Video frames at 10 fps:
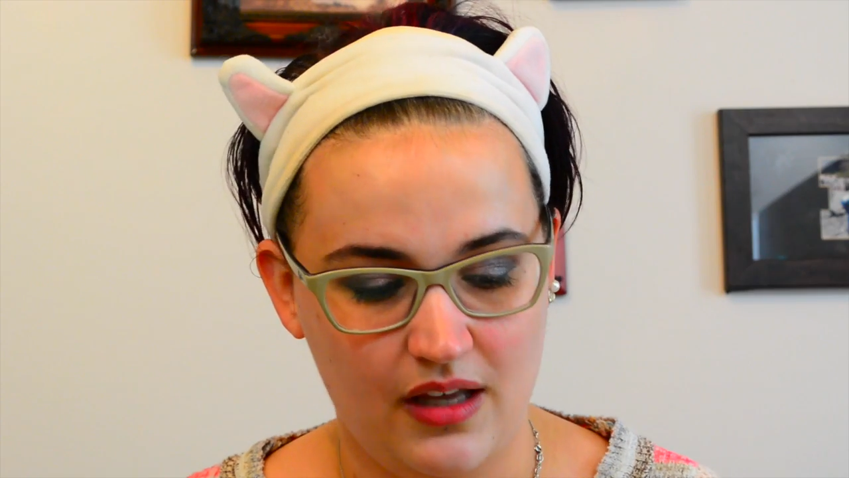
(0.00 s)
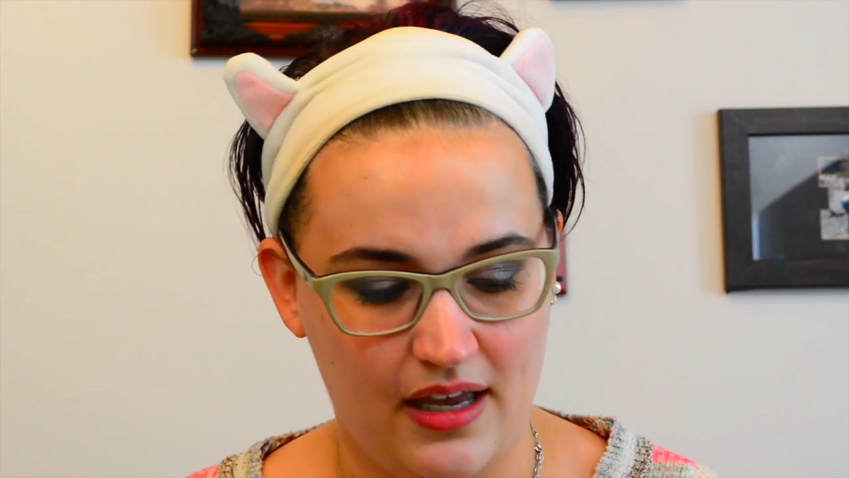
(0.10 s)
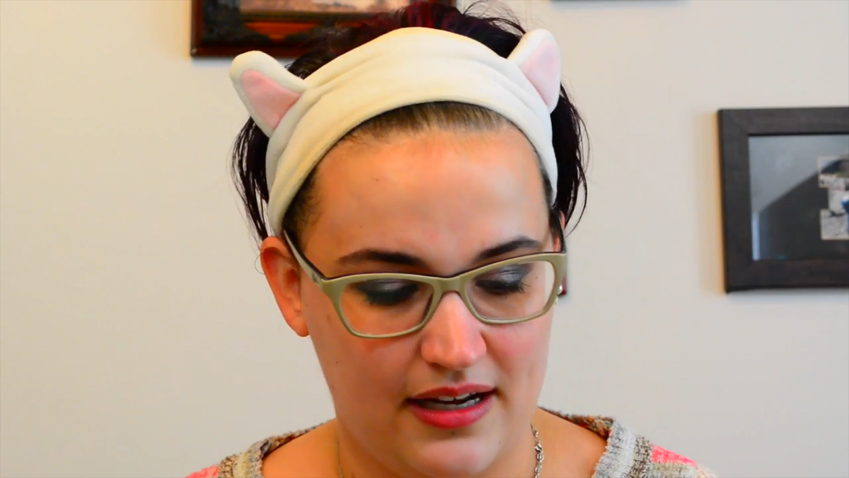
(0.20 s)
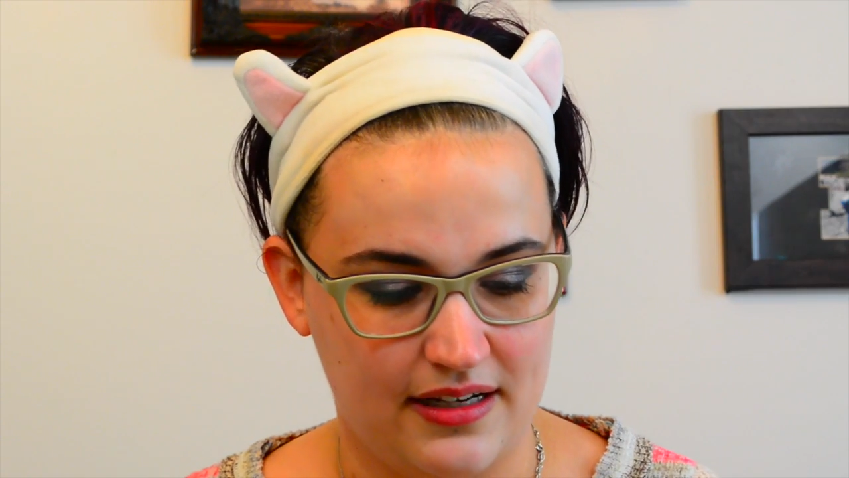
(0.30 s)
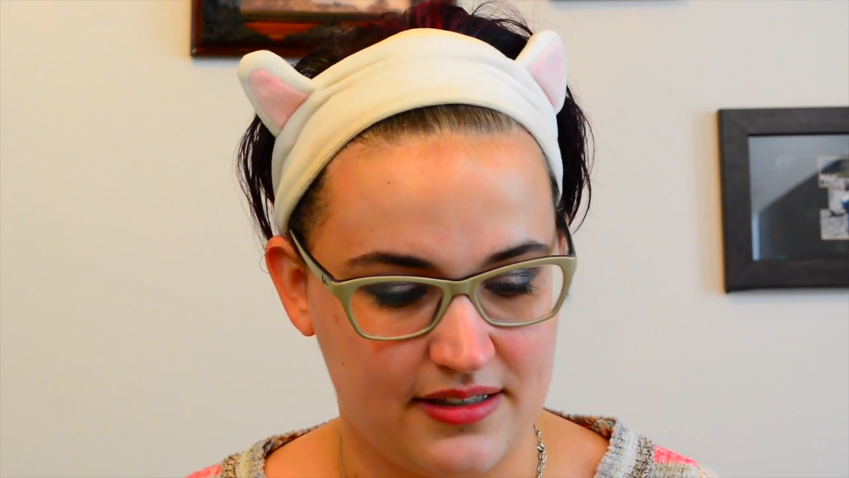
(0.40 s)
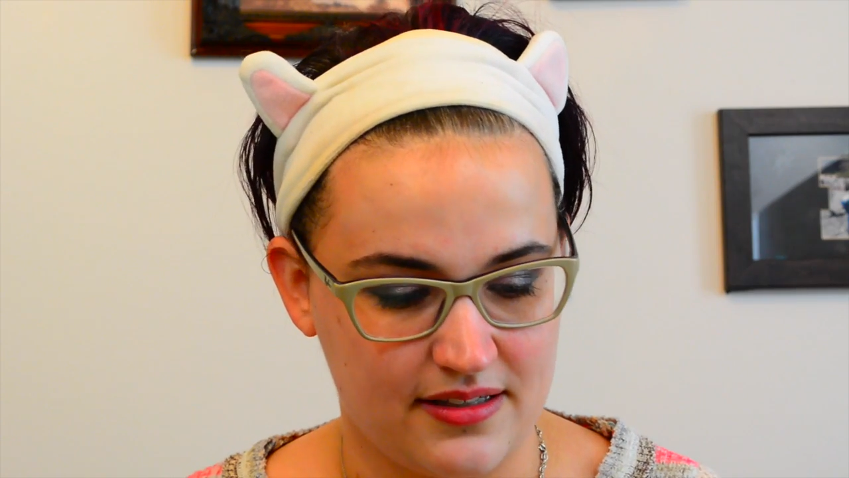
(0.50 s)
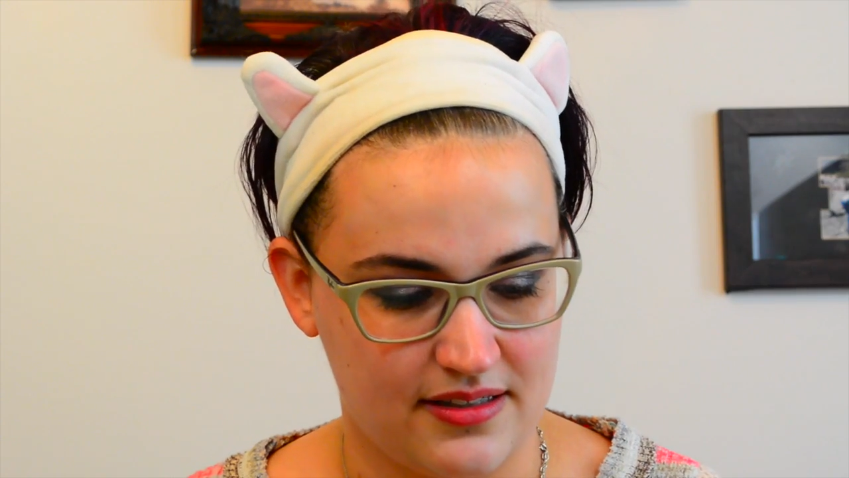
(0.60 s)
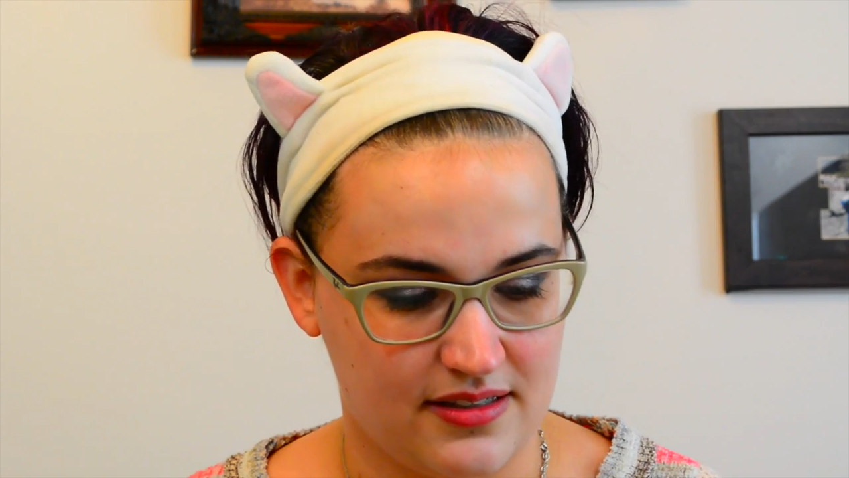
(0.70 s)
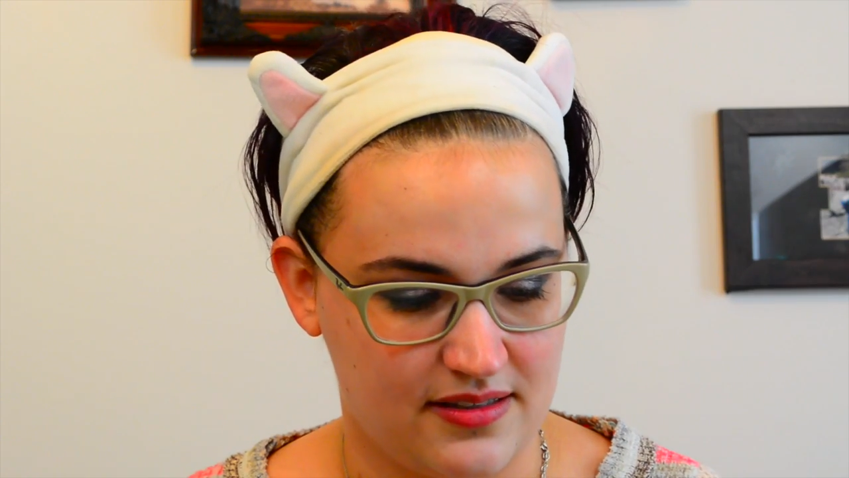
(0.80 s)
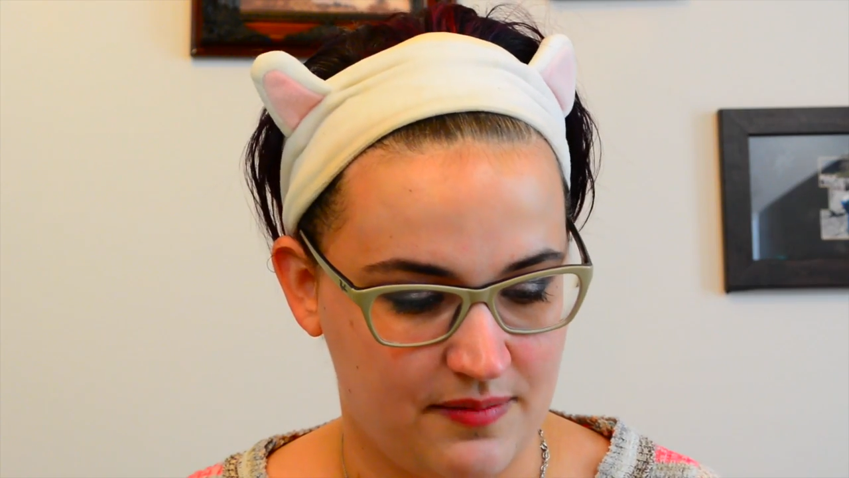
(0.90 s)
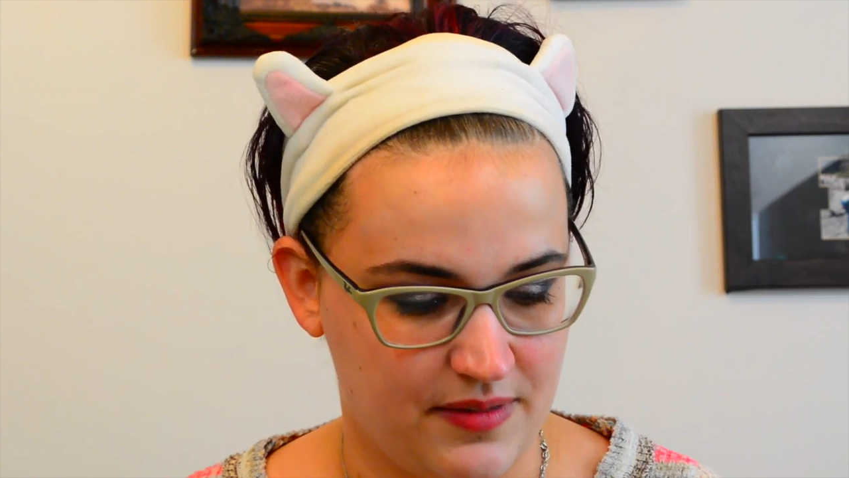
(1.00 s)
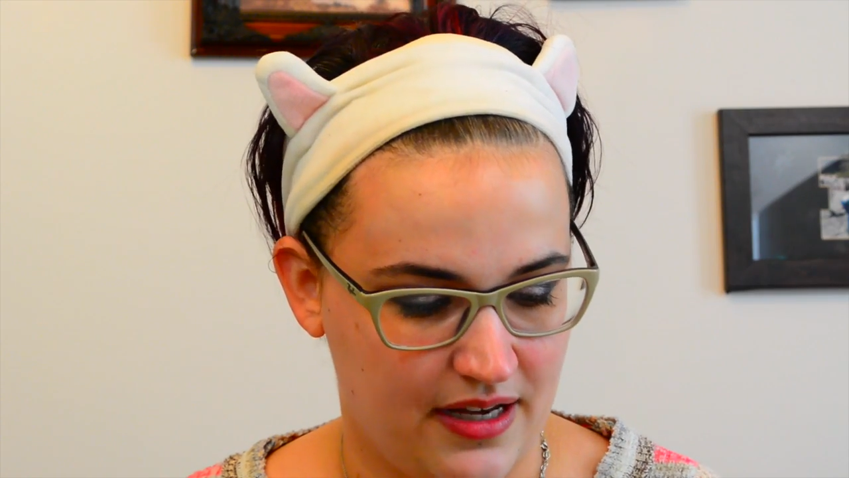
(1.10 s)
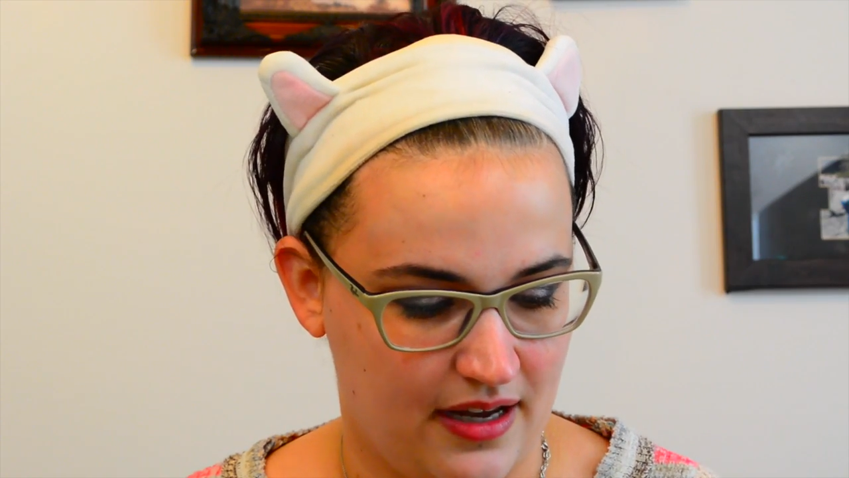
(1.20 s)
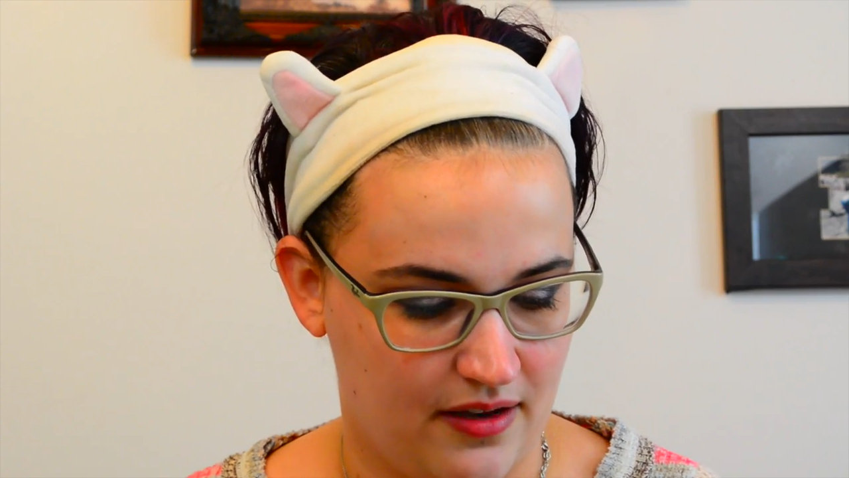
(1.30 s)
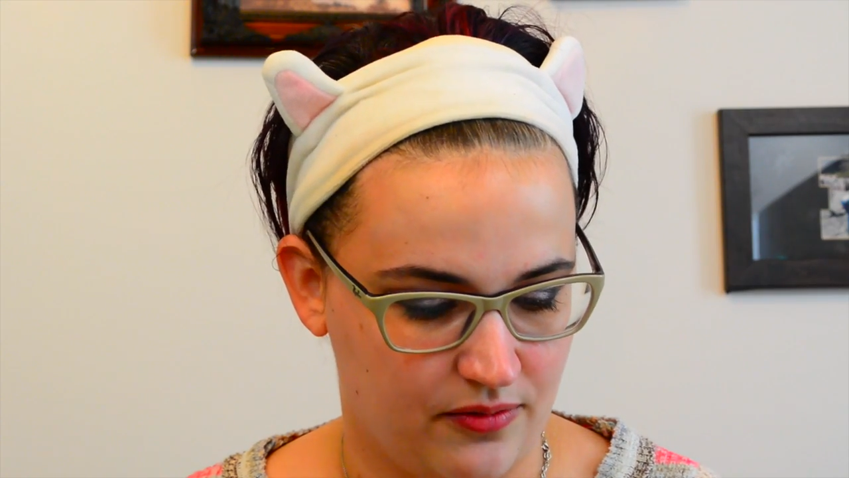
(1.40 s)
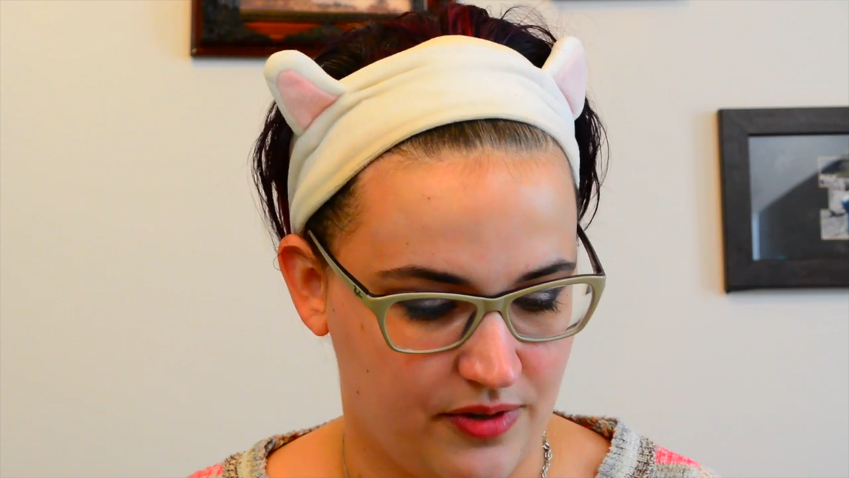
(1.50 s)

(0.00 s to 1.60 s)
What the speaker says: And it doesn't seem to have